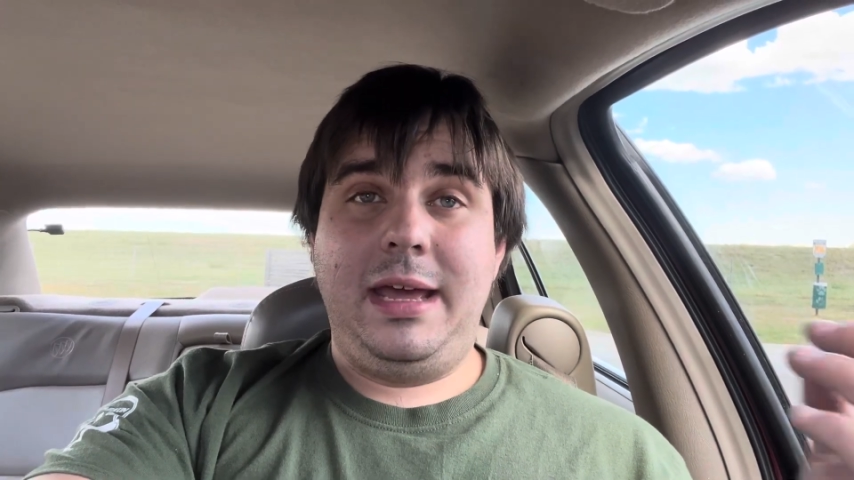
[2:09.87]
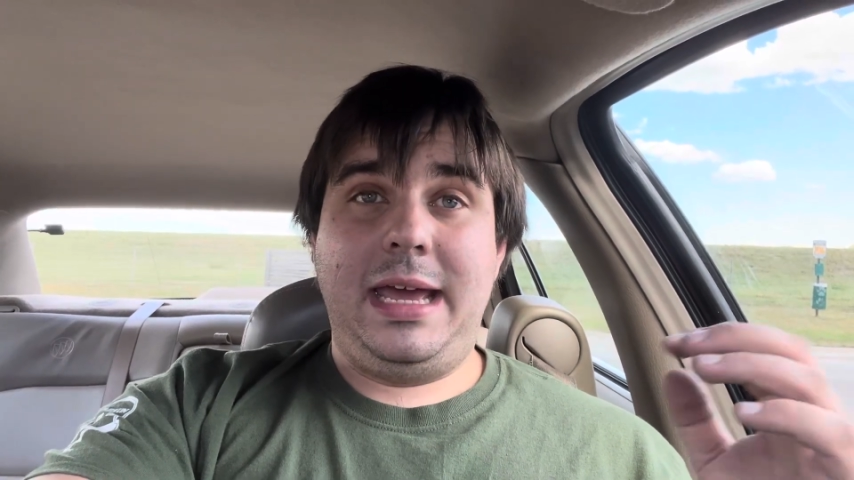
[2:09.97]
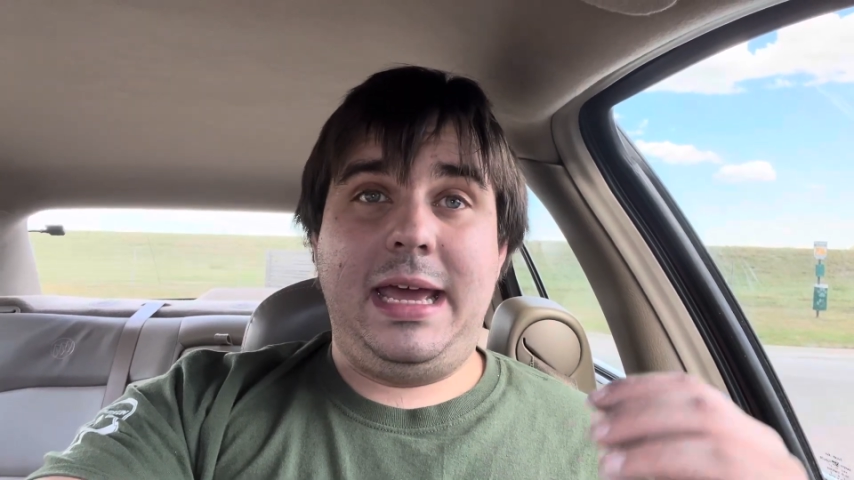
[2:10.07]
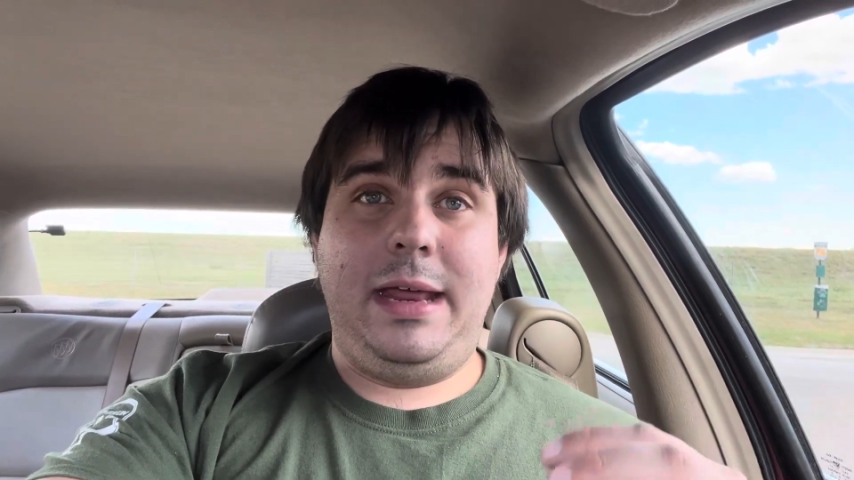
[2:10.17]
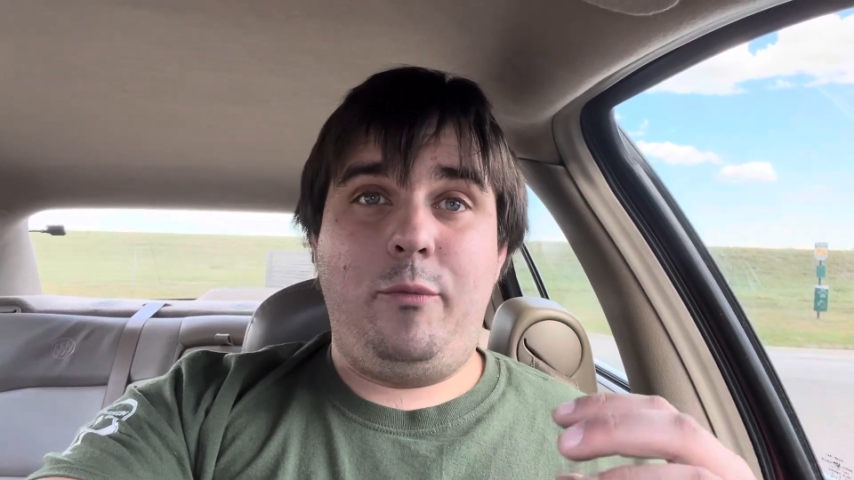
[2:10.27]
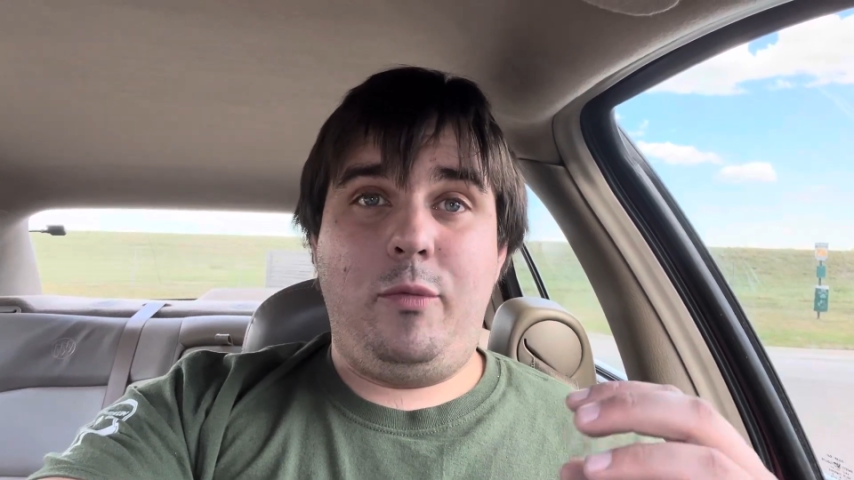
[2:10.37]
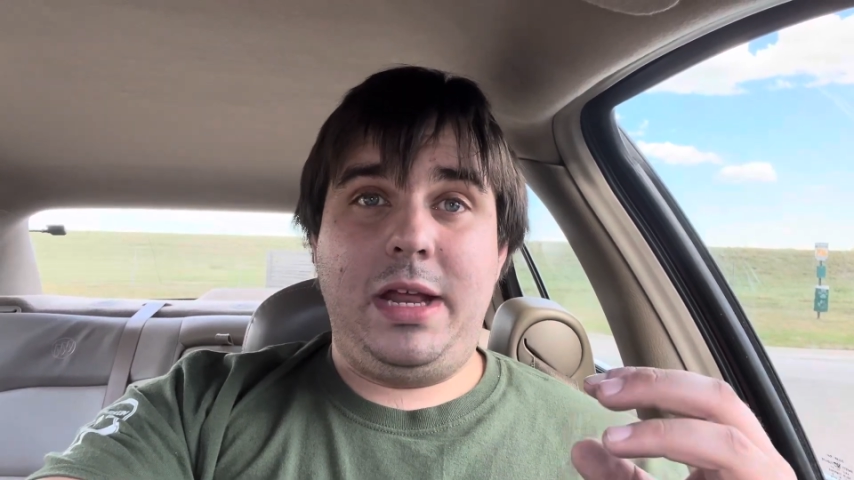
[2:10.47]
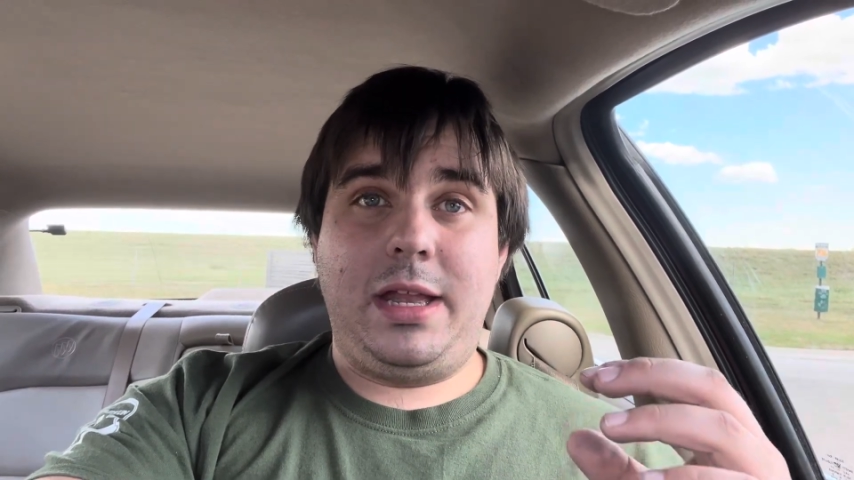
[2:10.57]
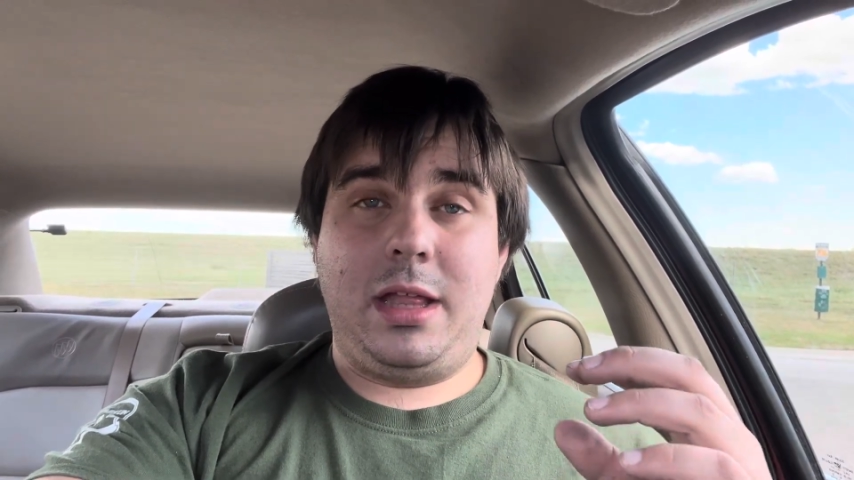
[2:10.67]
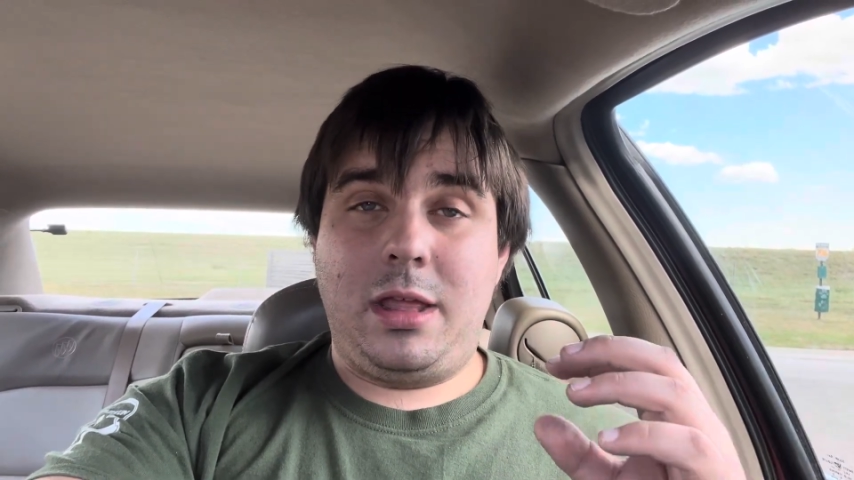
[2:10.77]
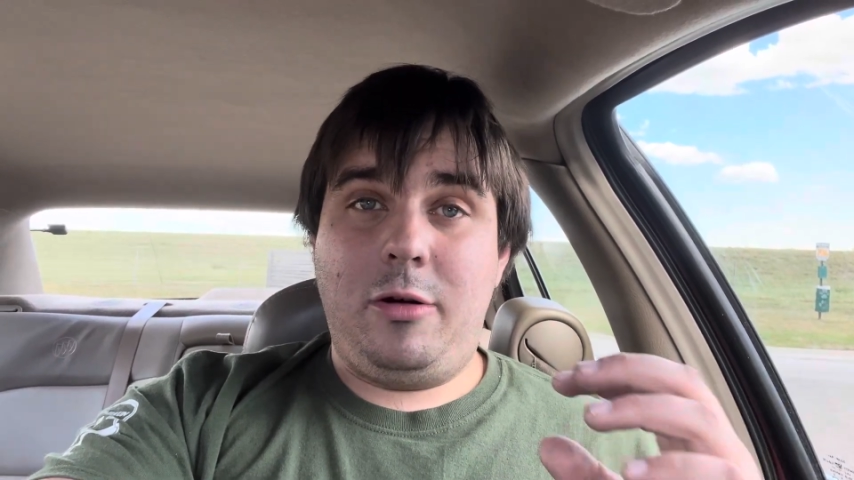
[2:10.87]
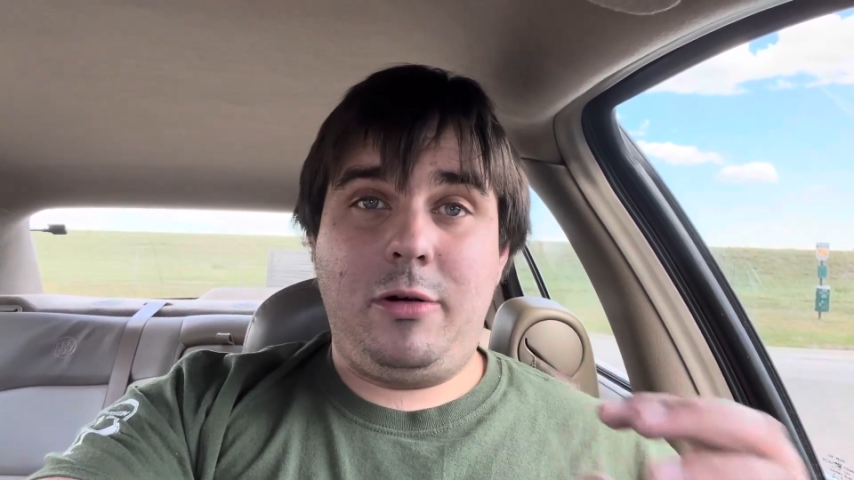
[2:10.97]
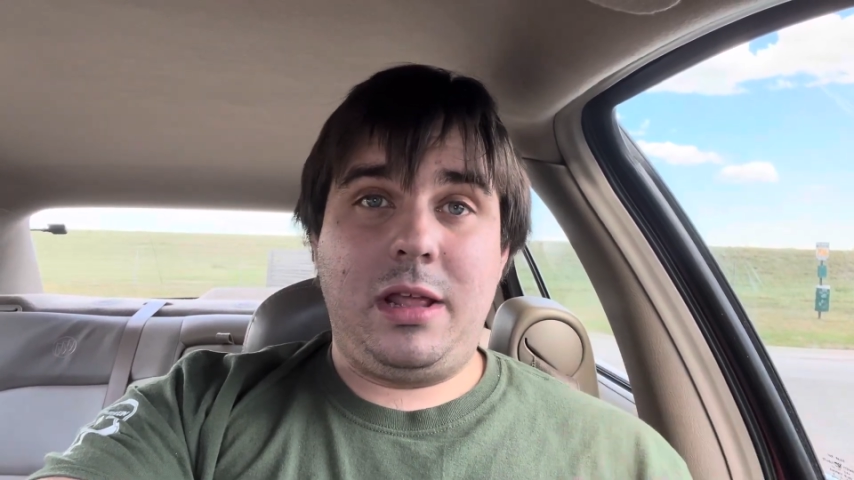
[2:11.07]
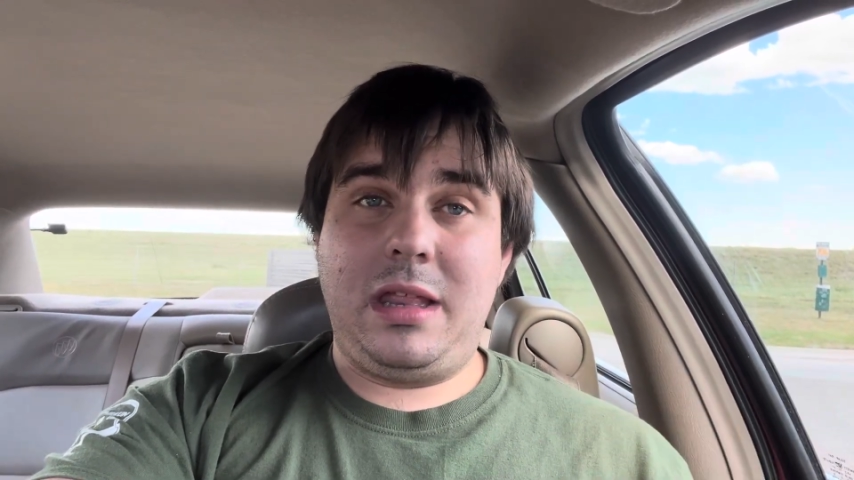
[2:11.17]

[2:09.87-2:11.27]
and with Ahsoka